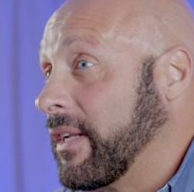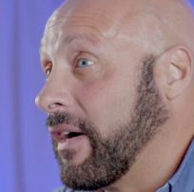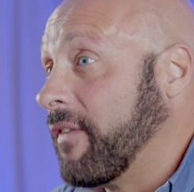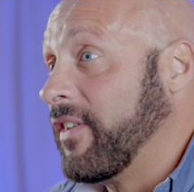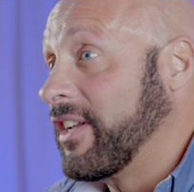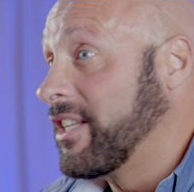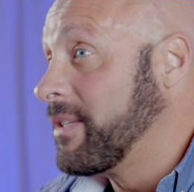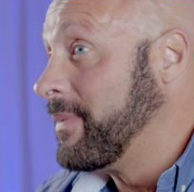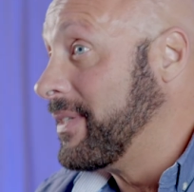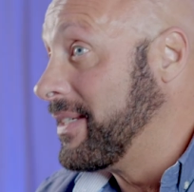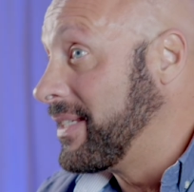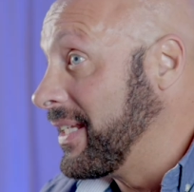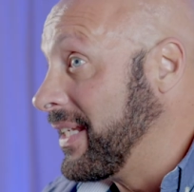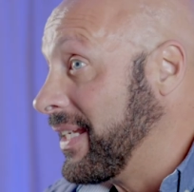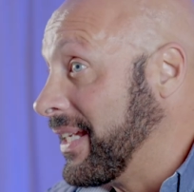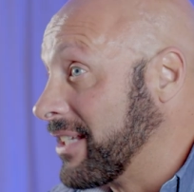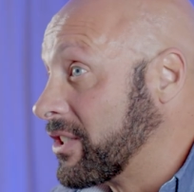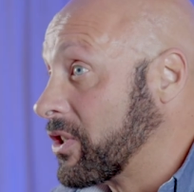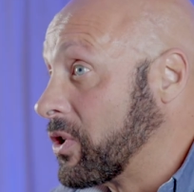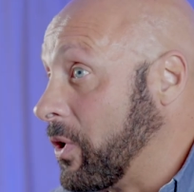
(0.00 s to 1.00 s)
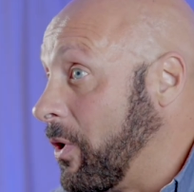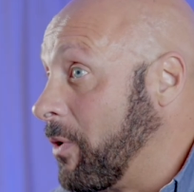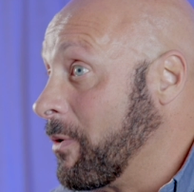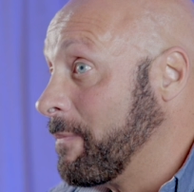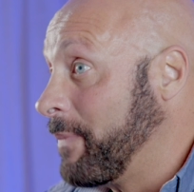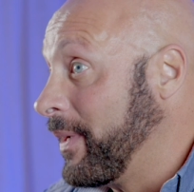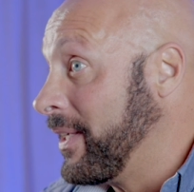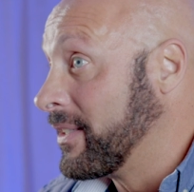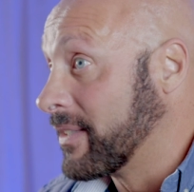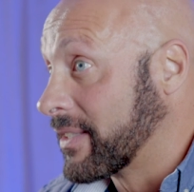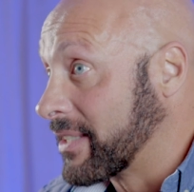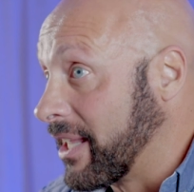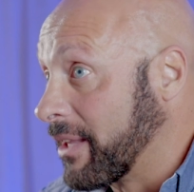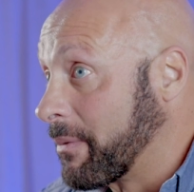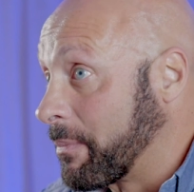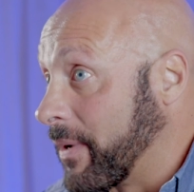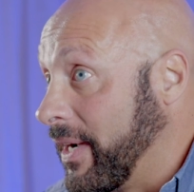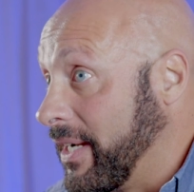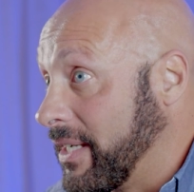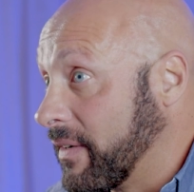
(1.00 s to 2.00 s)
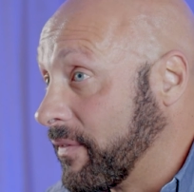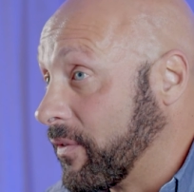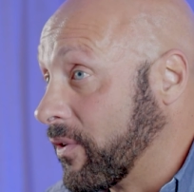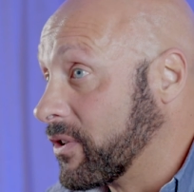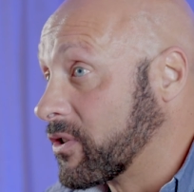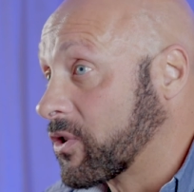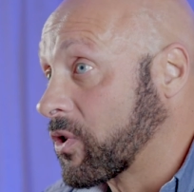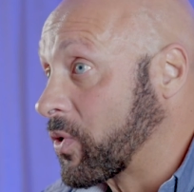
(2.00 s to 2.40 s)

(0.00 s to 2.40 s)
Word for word: Now, vitamin D has long been celebrated for its